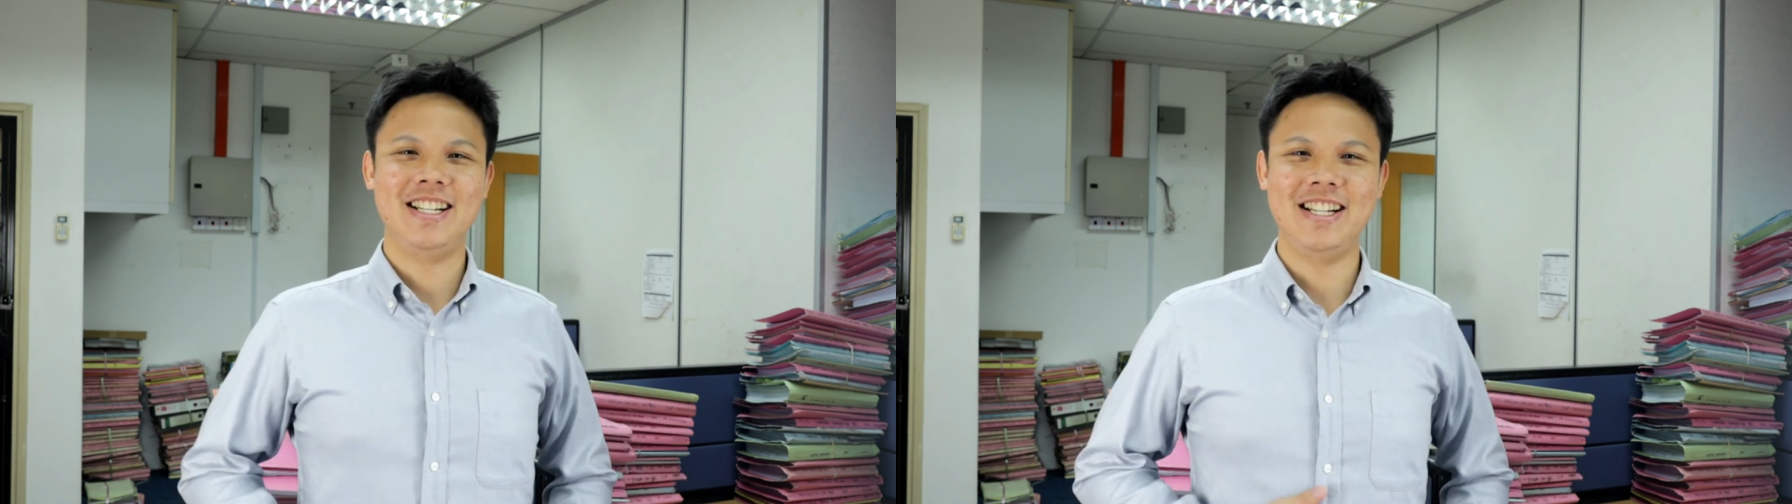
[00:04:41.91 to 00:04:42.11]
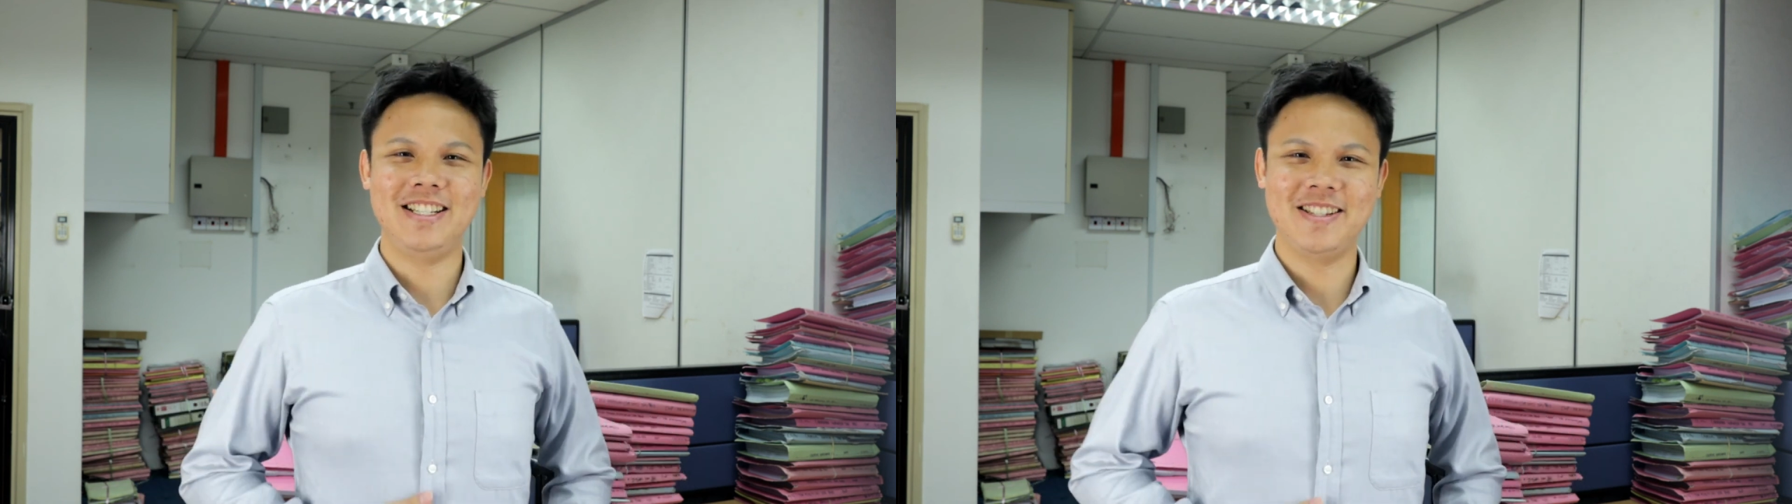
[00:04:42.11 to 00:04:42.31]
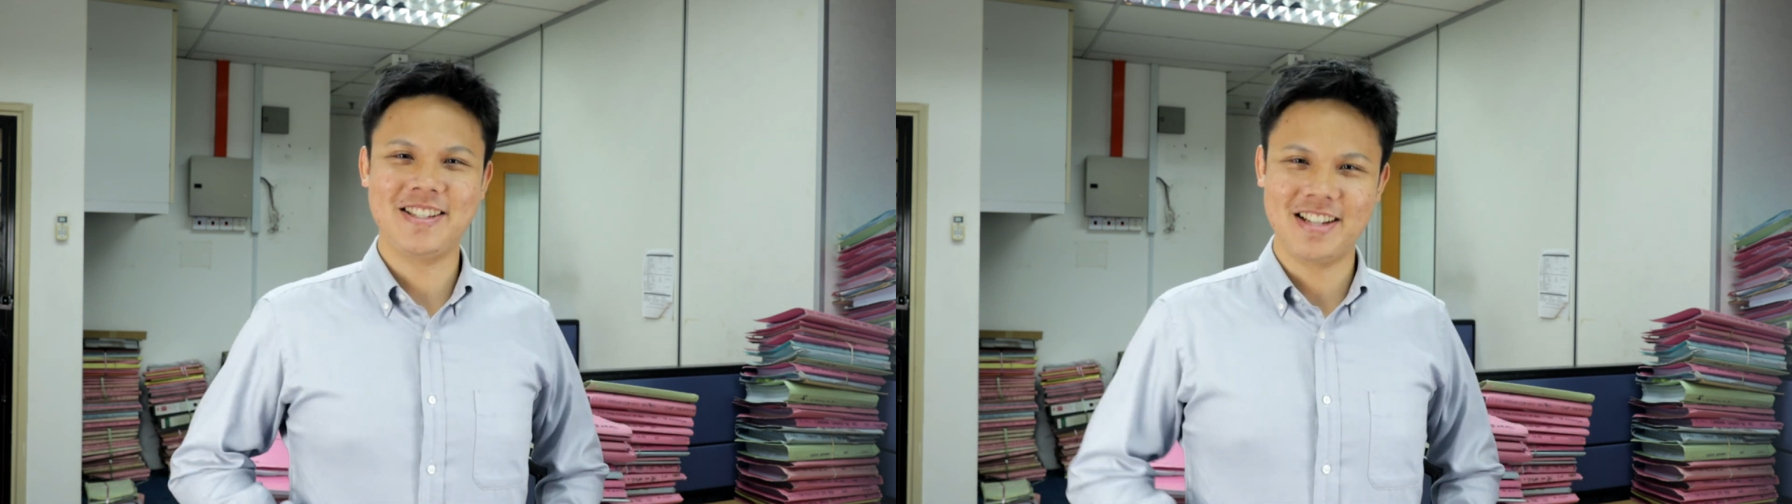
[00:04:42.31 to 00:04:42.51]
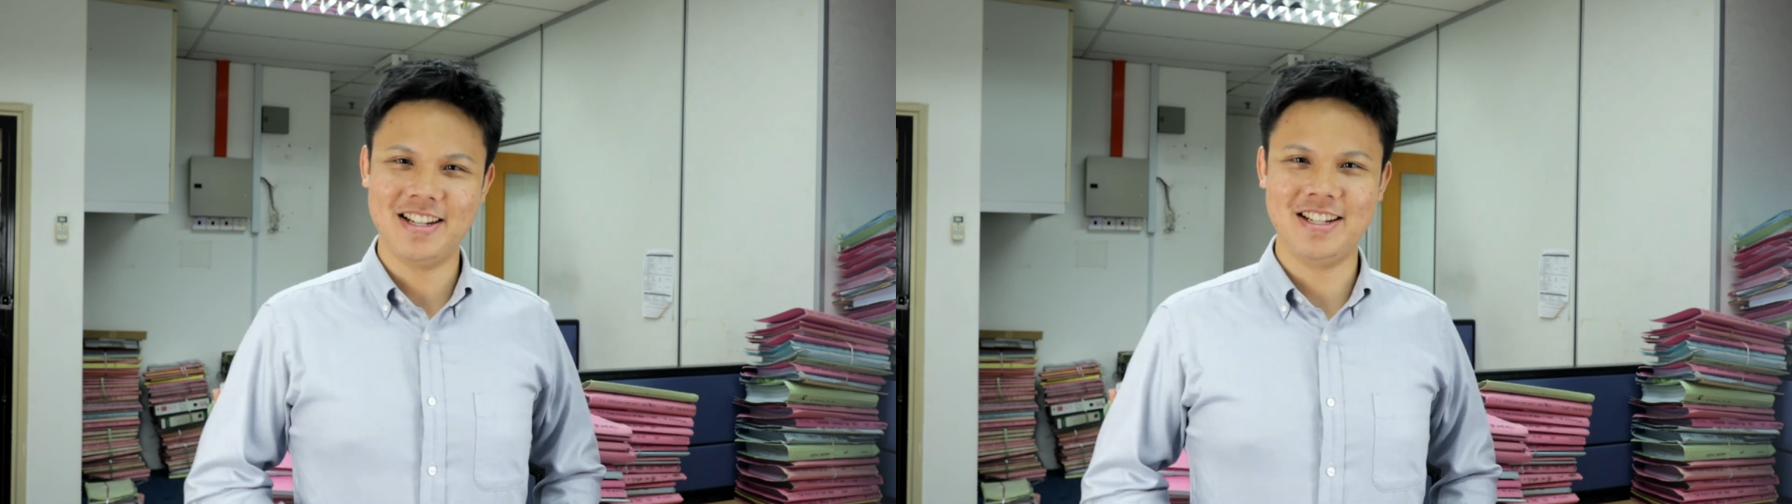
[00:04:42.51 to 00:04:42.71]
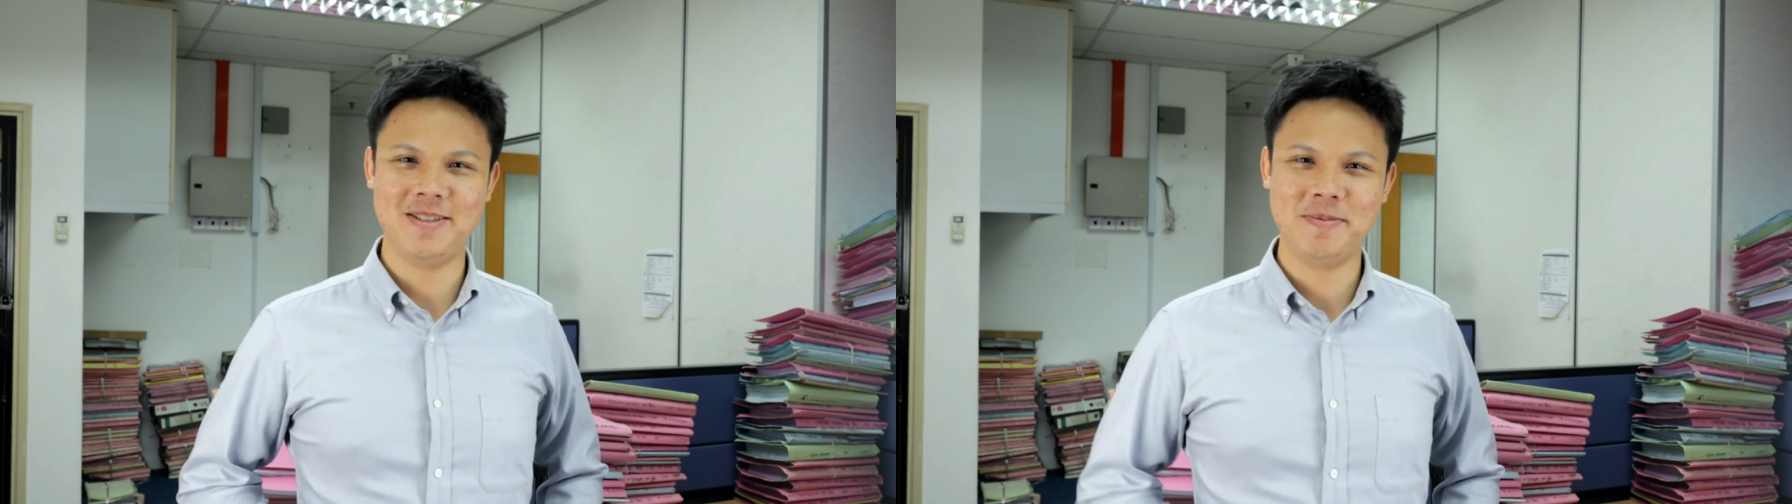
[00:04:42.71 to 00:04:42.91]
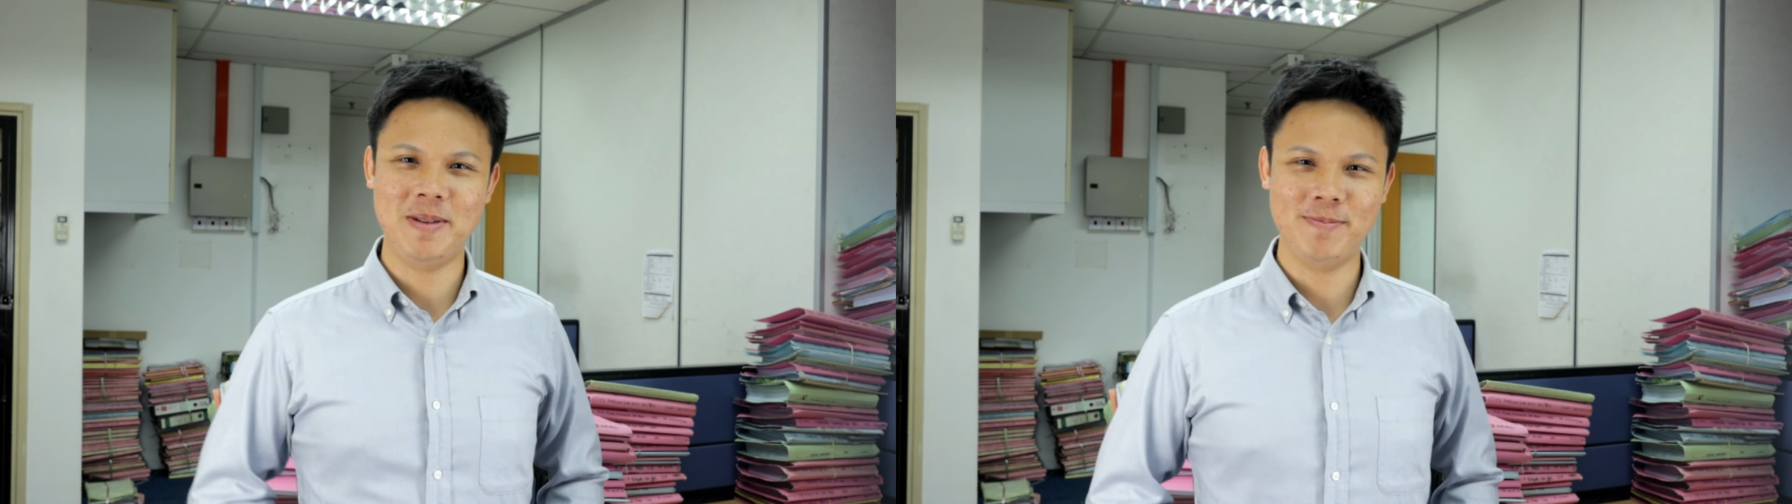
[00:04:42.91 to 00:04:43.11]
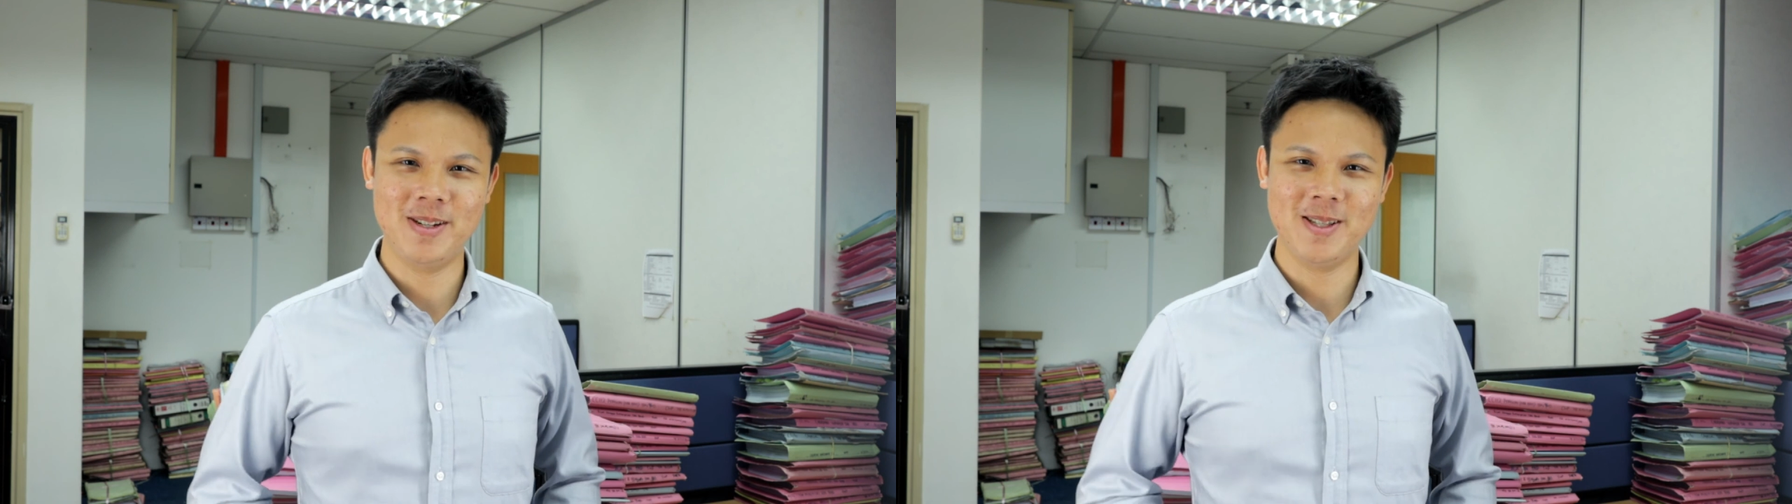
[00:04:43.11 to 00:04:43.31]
And just gotta remember